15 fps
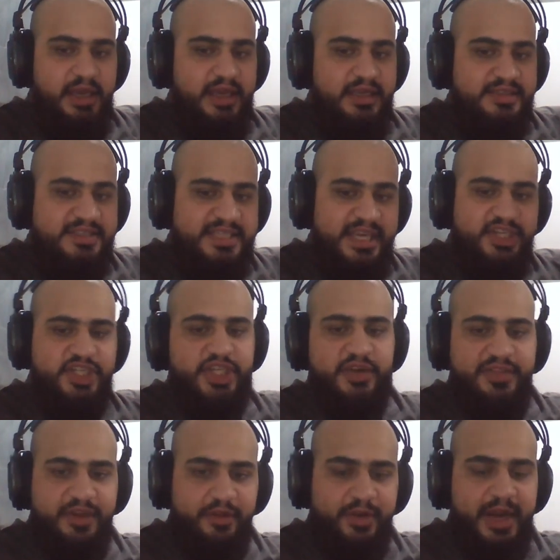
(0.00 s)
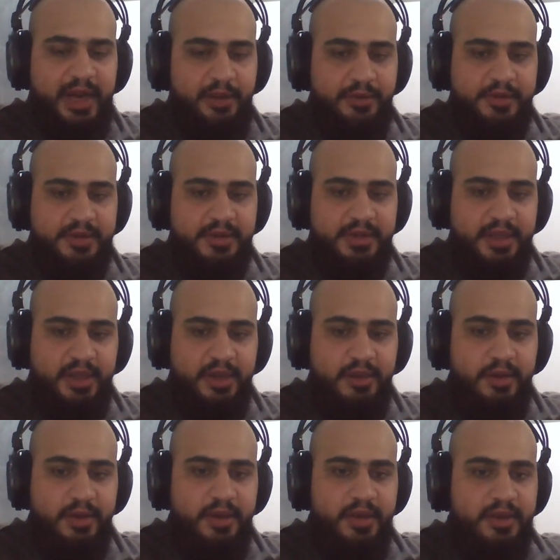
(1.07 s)
section of the crowd. You
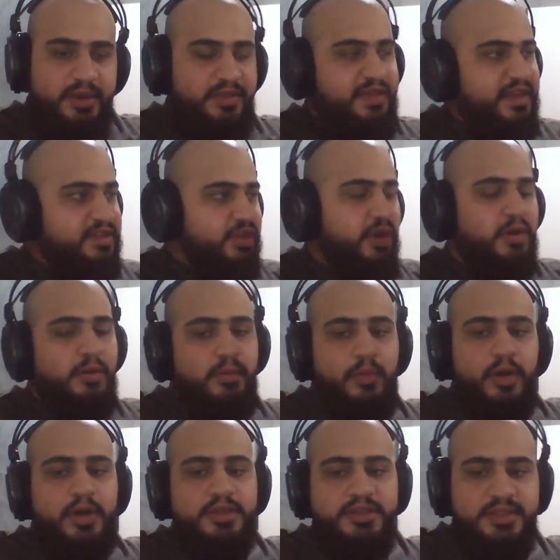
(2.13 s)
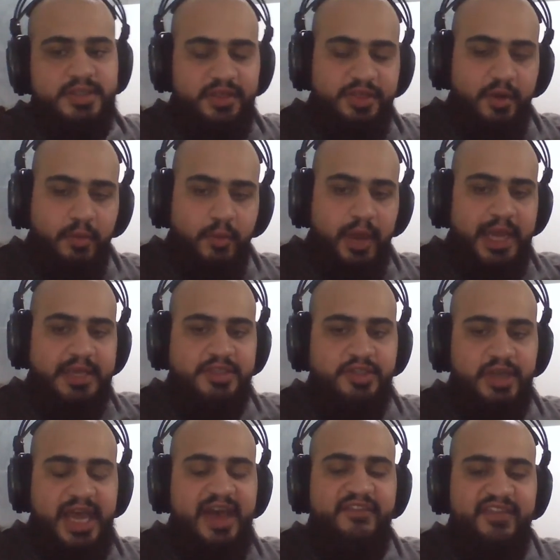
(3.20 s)
know, they don't want the right
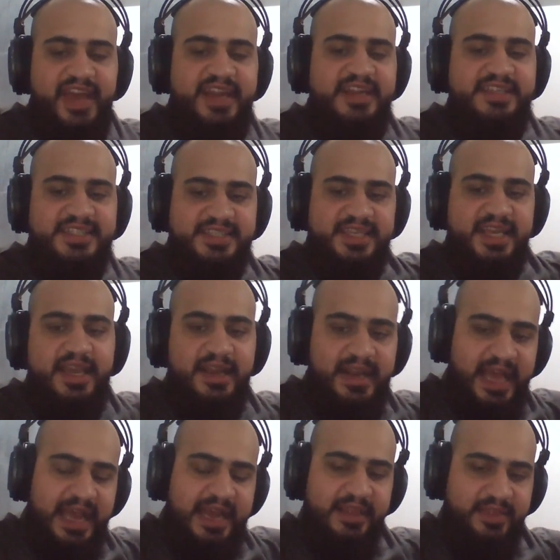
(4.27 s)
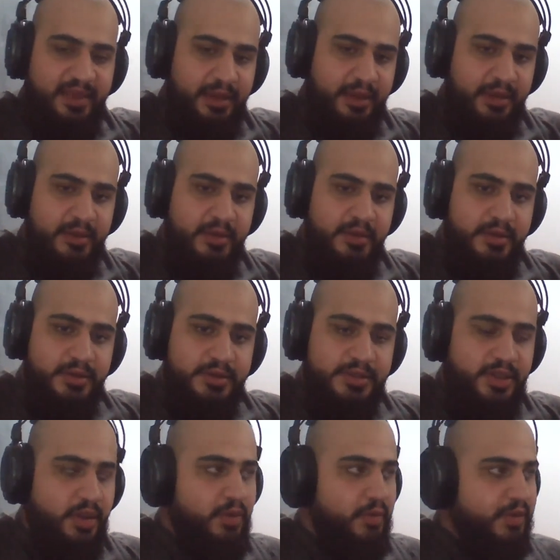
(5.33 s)
to have any say in anything.
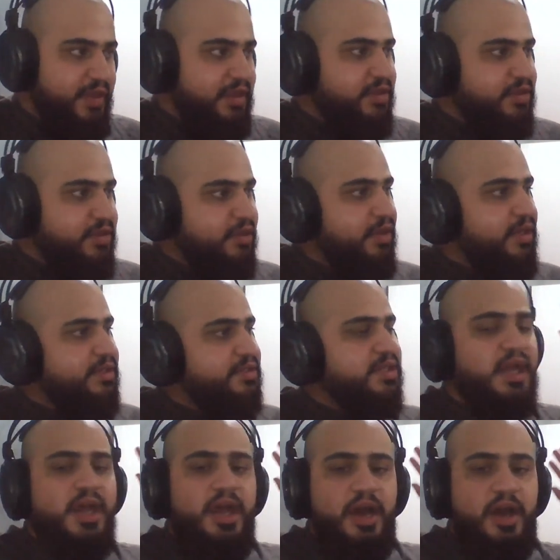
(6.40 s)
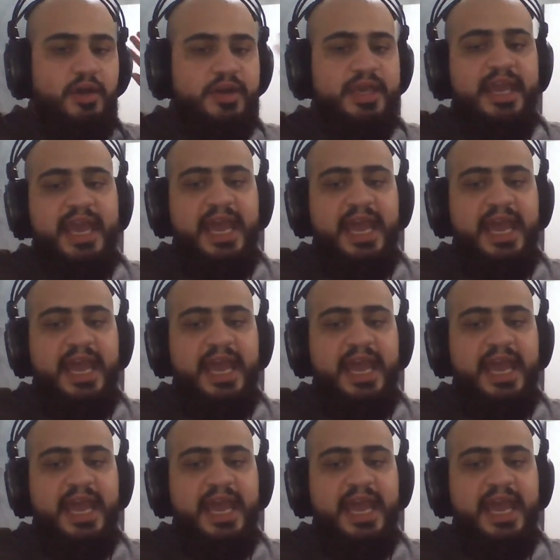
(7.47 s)
So what they do is, okay,